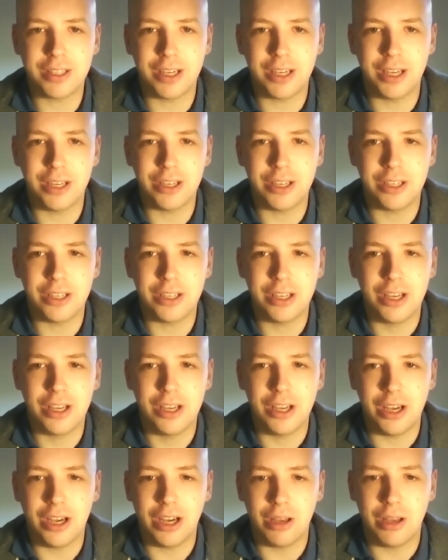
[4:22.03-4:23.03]
and
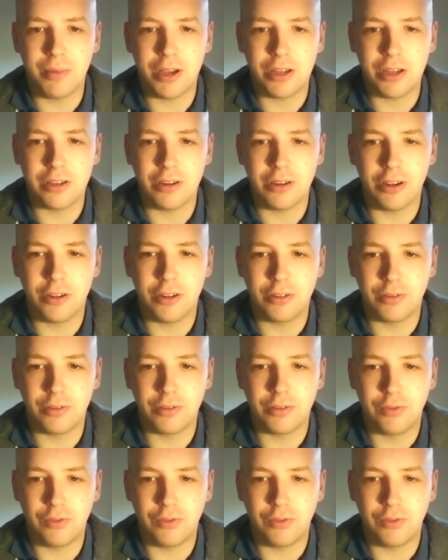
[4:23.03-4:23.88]
I met a lot of